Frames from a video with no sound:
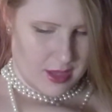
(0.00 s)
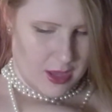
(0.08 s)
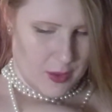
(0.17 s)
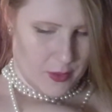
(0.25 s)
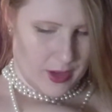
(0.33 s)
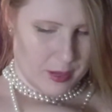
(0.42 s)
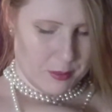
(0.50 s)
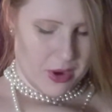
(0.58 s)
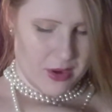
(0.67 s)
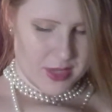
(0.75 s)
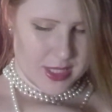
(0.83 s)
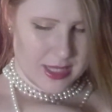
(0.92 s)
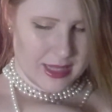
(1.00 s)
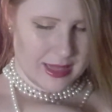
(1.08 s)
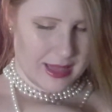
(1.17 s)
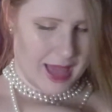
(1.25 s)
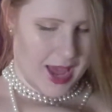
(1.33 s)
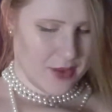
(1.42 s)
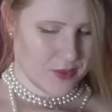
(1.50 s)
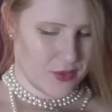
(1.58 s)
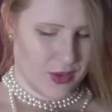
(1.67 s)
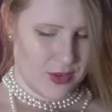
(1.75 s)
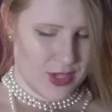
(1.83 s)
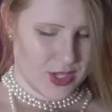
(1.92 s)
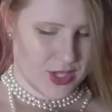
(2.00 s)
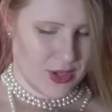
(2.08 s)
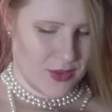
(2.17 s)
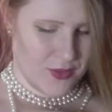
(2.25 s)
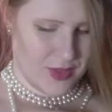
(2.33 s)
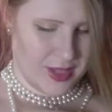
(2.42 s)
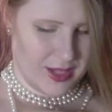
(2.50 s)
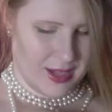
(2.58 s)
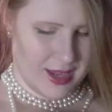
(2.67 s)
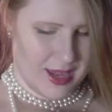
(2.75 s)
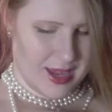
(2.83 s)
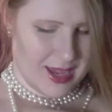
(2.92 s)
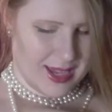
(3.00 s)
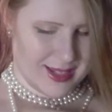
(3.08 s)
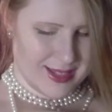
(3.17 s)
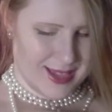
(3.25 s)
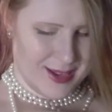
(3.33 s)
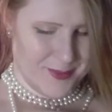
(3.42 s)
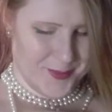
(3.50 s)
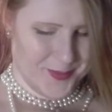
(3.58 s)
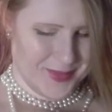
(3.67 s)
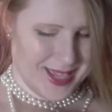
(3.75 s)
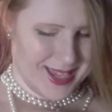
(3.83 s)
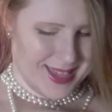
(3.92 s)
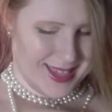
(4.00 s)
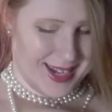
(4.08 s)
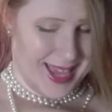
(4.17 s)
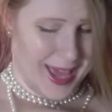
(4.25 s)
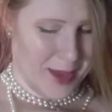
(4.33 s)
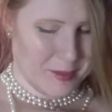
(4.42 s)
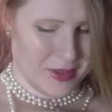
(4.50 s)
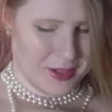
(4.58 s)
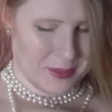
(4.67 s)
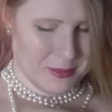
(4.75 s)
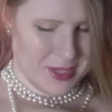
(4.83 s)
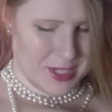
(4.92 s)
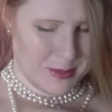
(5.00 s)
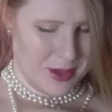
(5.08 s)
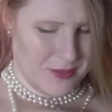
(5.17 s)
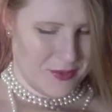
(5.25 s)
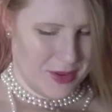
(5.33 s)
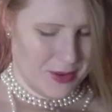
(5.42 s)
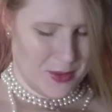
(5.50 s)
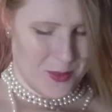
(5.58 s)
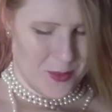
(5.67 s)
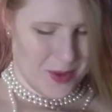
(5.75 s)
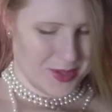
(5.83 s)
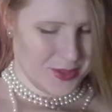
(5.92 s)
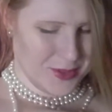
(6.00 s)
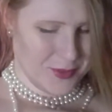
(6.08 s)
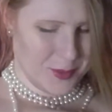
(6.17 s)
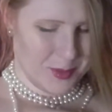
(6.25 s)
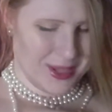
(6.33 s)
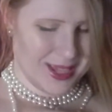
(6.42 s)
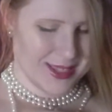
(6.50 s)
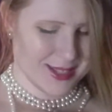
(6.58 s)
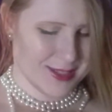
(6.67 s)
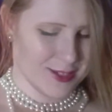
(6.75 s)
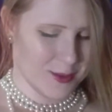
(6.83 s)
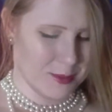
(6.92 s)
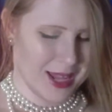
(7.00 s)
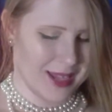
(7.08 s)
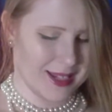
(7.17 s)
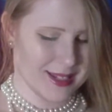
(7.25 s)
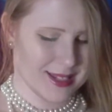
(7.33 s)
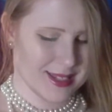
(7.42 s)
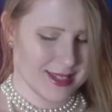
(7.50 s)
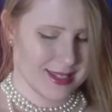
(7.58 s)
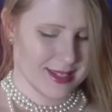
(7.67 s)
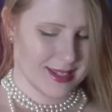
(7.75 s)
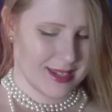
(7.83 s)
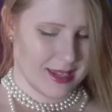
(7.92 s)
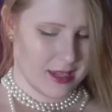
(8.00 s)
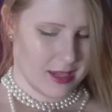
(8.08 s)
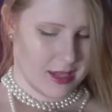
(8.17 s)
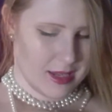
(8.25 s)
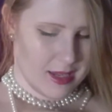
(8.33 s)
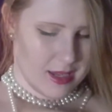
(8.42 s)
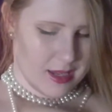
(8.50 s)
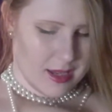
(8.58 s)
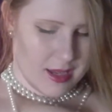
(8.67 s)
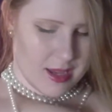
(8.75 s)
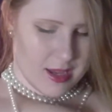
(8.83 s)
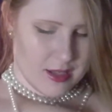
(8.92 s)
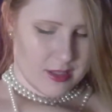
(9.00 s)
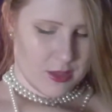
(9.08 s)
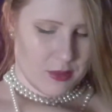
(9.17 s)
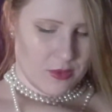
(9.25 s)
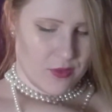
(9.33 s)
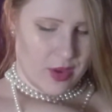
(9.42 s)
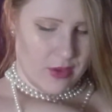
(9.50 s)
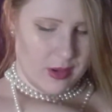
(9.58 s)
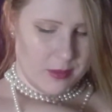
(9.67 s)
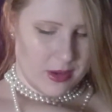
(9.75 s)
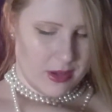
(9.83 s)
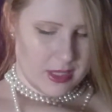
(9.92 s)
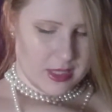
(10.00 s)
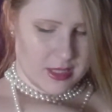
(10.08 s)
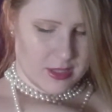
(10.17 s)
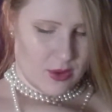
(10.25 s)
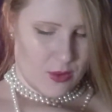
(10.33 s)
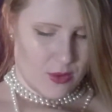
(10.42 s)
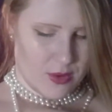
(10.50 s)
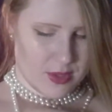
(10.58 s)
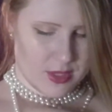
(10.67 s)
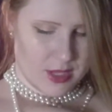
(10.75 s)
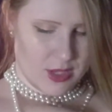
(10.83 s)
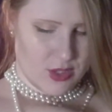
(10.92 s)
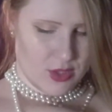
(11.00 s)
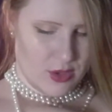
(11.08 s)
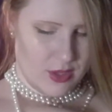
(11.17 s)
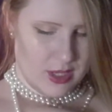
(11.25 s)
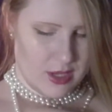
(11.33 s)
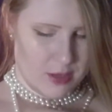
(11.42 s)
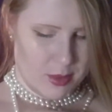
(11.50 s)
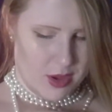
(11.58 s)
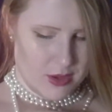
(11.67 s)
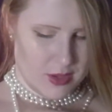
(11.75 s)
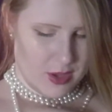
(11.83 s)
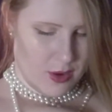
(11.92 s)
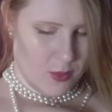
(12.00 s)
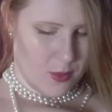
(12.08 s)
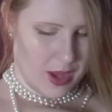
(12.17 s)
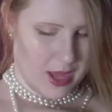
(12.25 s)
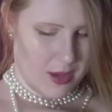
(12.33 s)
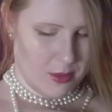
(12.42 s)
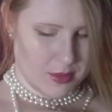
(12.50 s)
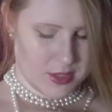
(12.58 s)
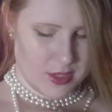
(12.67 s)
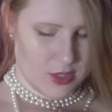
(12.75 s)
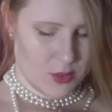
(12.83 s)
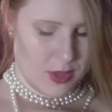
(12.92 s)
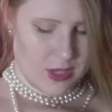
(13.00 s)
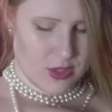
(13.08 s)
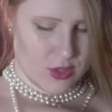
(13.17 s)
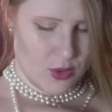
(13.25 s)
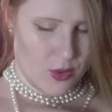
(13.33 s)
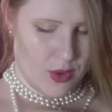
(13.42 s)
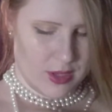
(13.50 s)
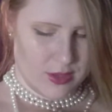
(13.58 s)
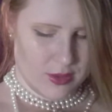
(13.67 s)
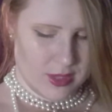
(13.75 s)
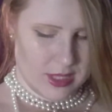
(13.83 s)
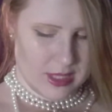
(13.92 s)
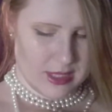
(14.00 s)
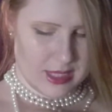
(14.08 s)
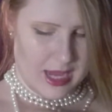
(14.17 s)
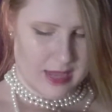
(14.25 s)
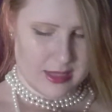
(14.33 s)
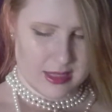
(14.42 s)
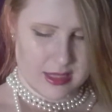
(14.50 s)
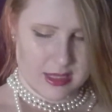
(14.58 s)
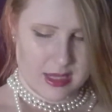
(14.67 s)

Whereat Parcenet laughed very cheerfully, and said, Then Camelot must be a very wonderful place, Sir Pellias. So with very merry discourse they journeyed upon their way with such great joy and good content,